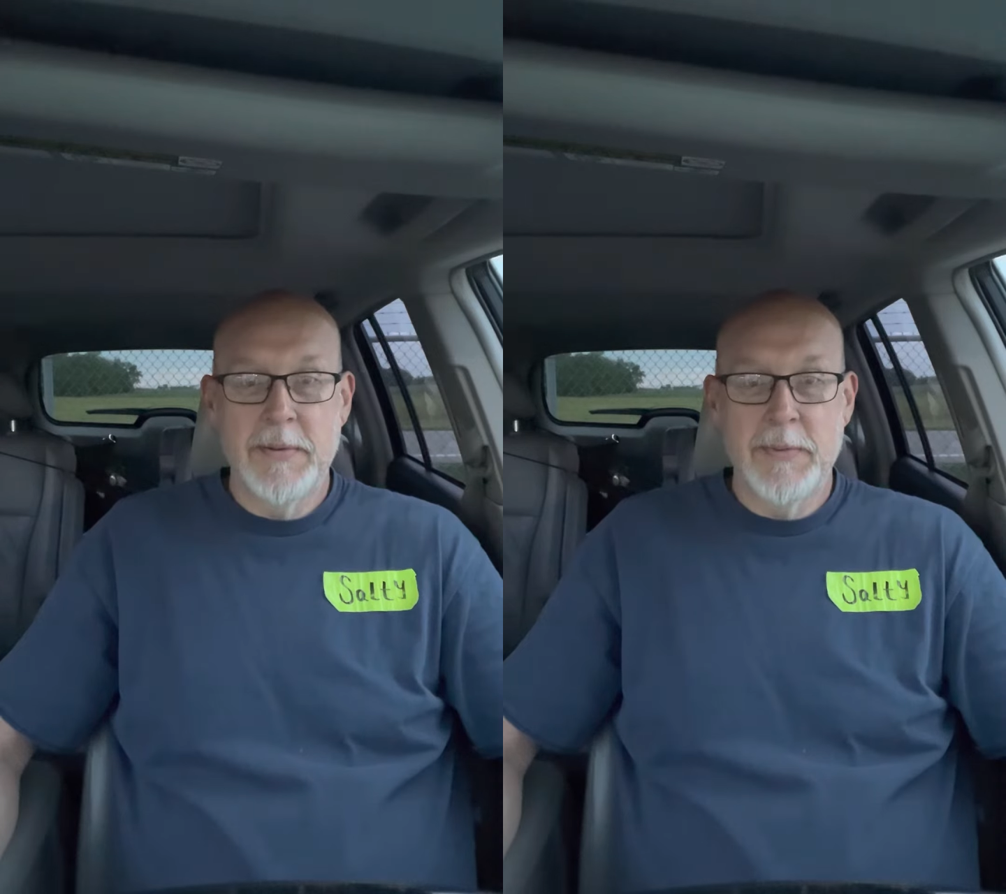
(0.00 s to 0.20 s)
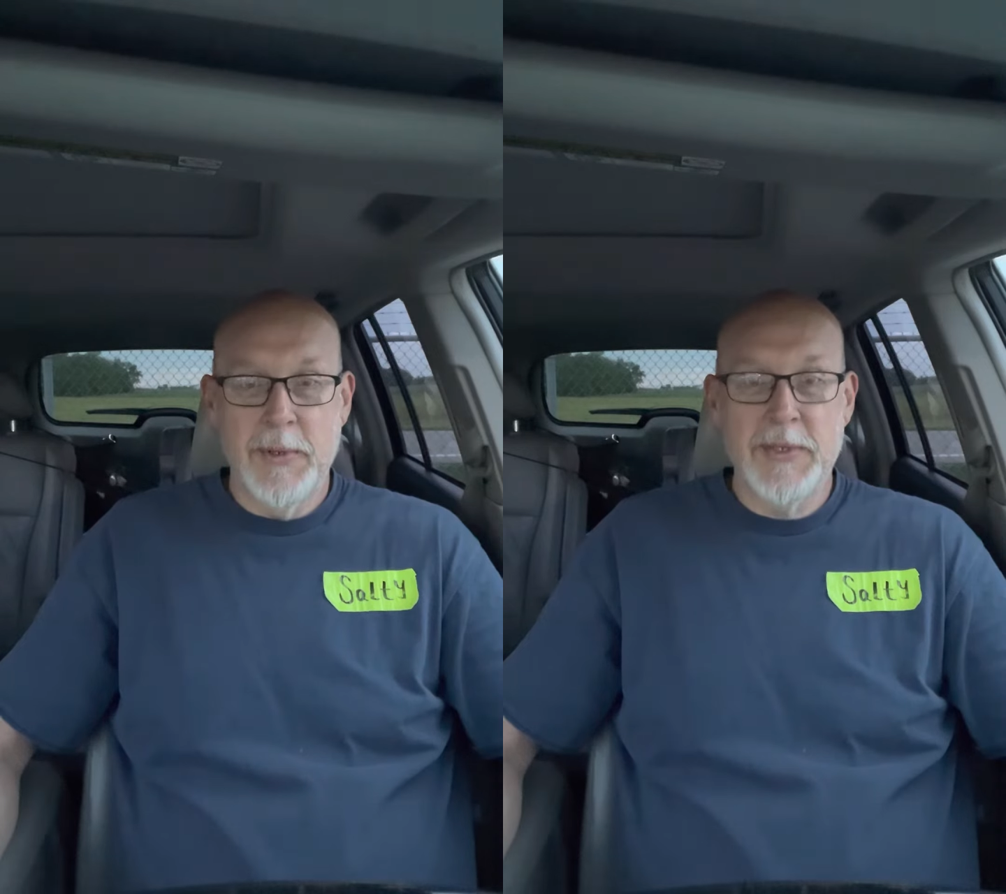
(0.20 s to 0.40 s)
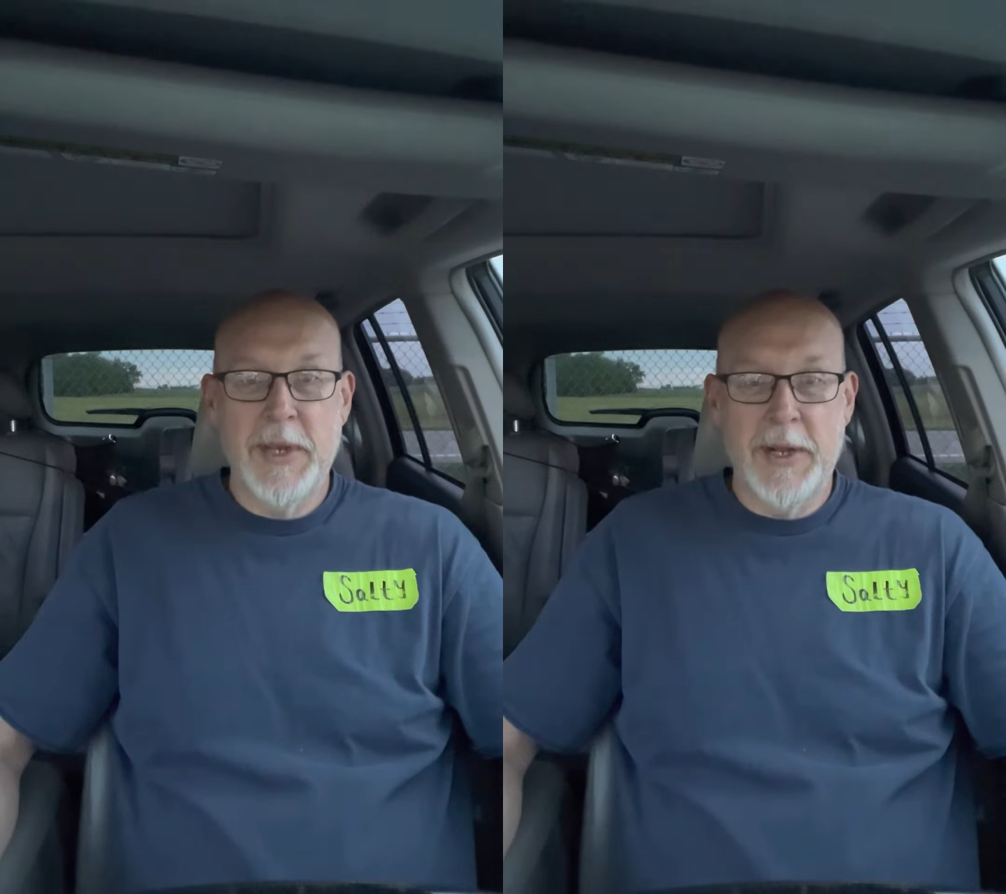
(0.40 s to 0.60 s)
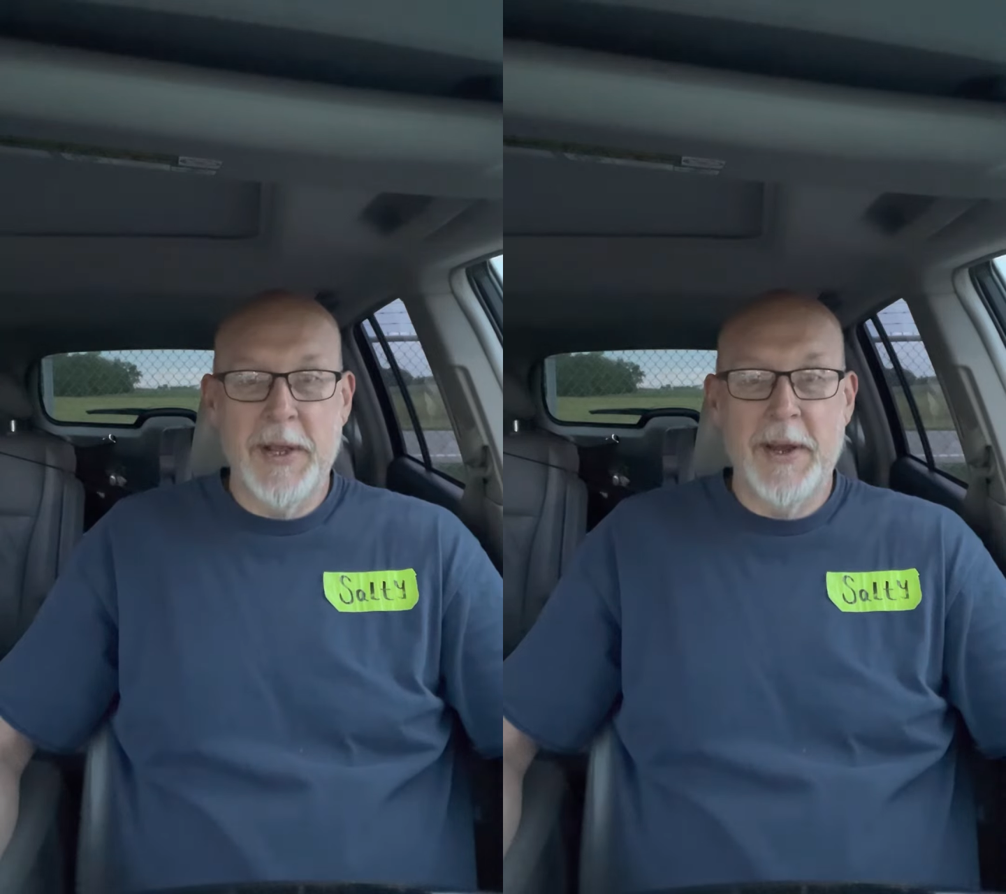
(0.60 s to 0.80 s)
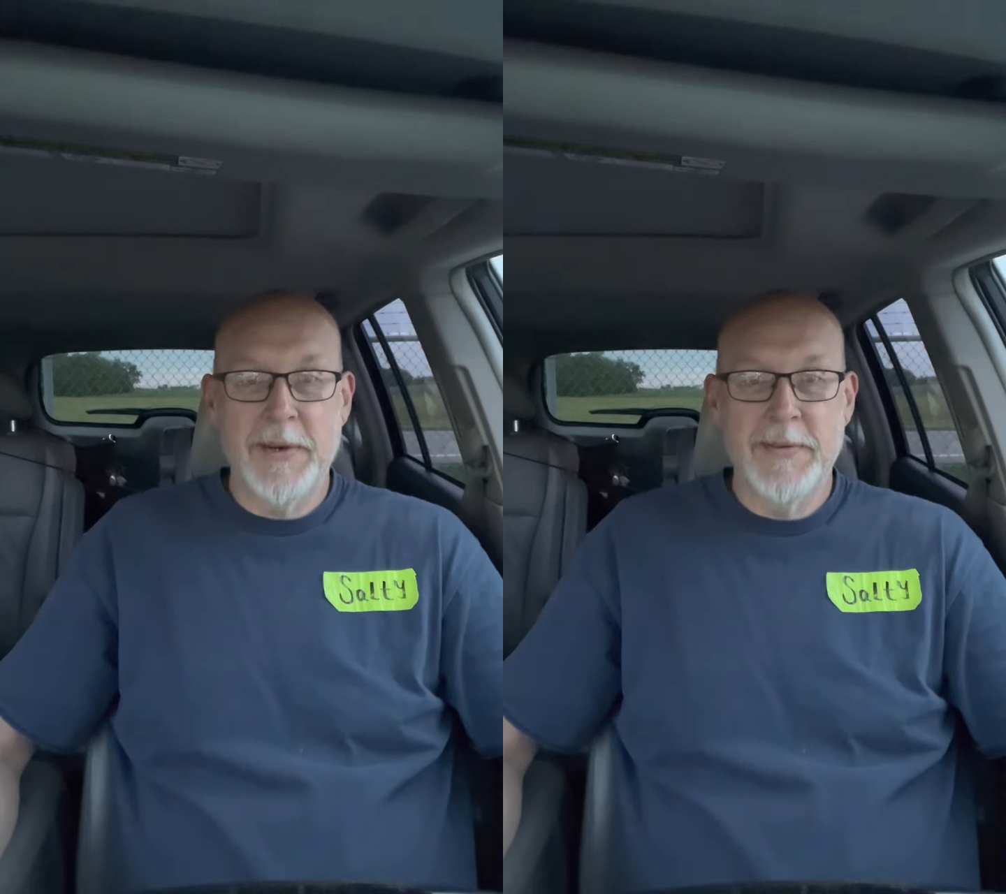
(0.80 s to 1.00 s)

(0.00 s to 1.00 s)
We'll see you later.